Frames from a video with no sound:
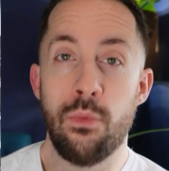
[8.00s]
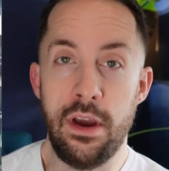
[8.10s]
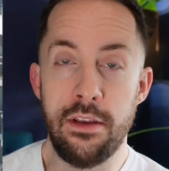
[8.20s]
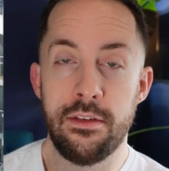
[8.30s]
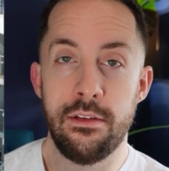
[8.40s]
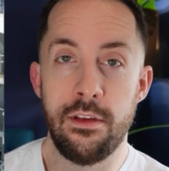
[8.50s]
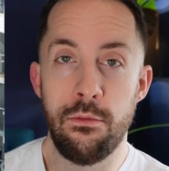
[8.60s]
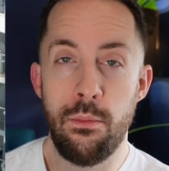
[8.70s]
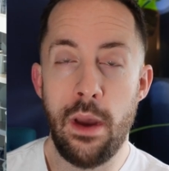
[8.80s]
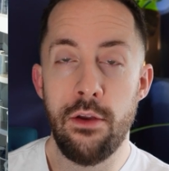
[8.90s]
twice, so
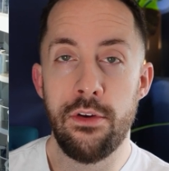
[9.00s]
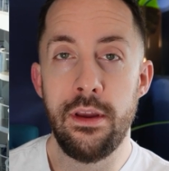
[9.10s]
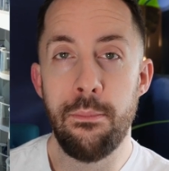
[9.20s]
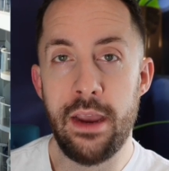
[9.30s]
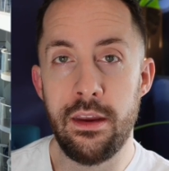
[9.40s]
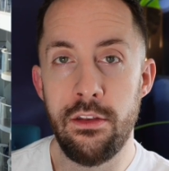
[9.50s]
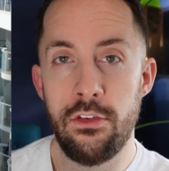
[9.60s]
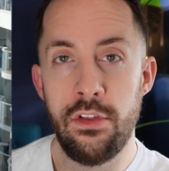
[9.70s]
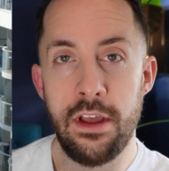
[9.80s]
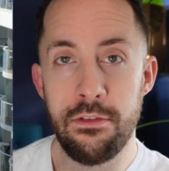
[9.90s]
we went on it back in
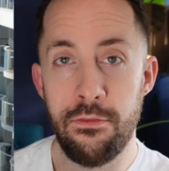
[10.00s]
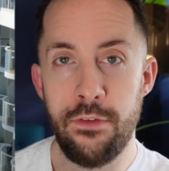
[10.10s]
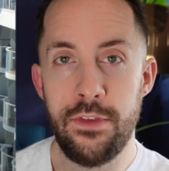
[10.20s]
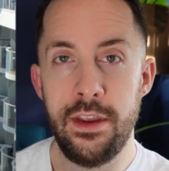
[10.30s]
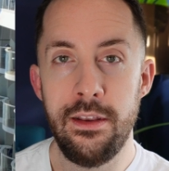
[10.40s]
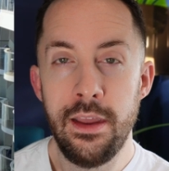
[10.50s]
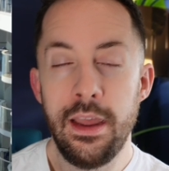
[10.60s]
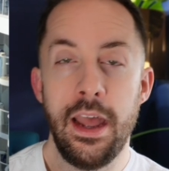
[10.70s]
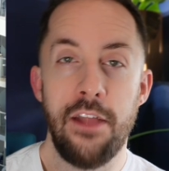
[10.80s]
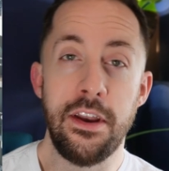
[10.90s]
2015
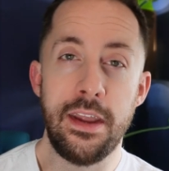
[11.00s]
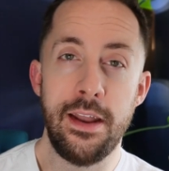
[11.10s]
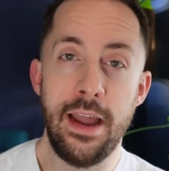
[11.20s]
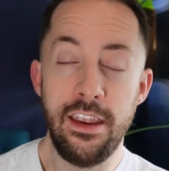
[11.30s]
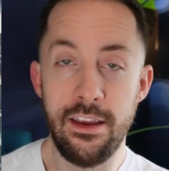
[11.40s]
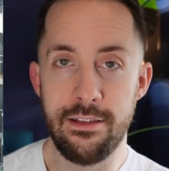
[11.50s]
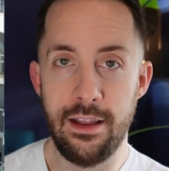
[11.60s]
and then again 8 years